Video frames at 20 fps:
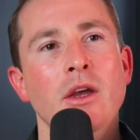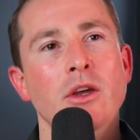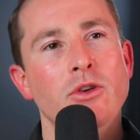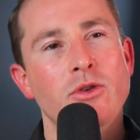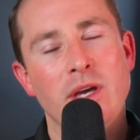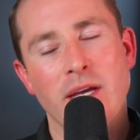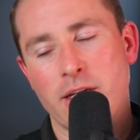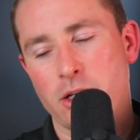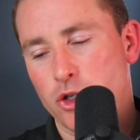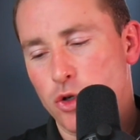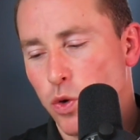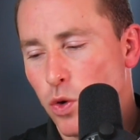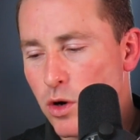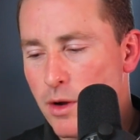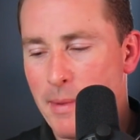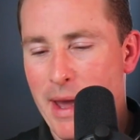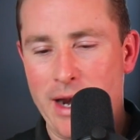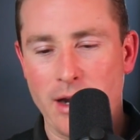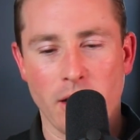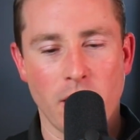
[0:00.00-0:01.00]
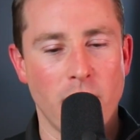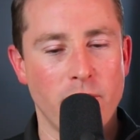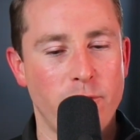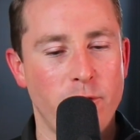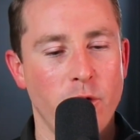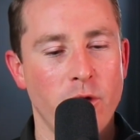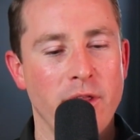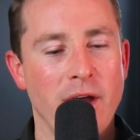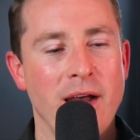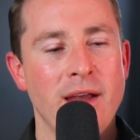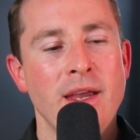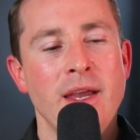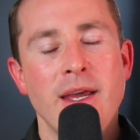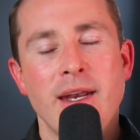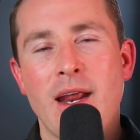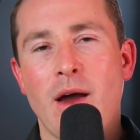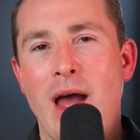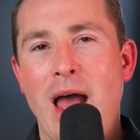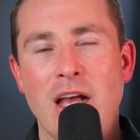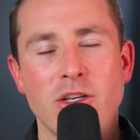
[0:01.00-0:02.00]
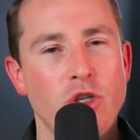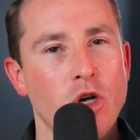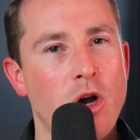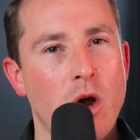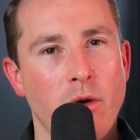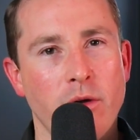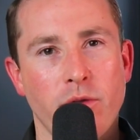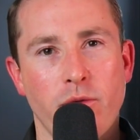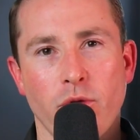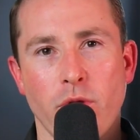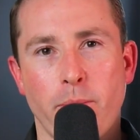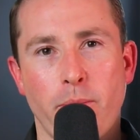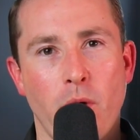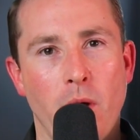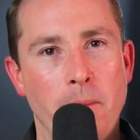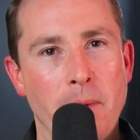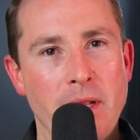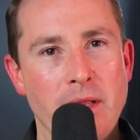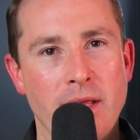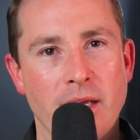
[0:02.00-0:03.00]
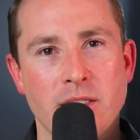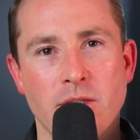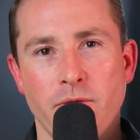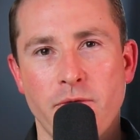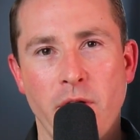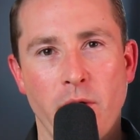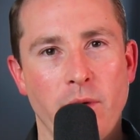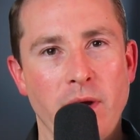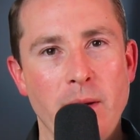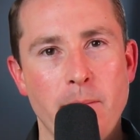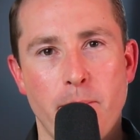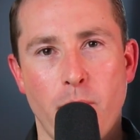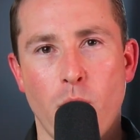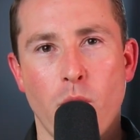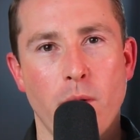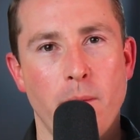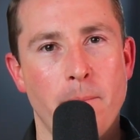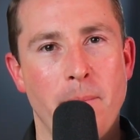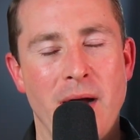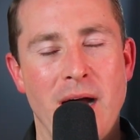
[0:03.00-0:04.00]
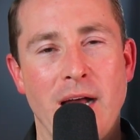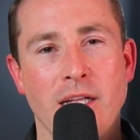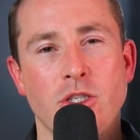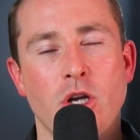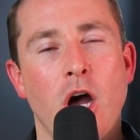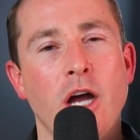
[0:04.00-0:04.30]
You get to talk about it a lot further. Now, as you're going through the property, there's very important parts.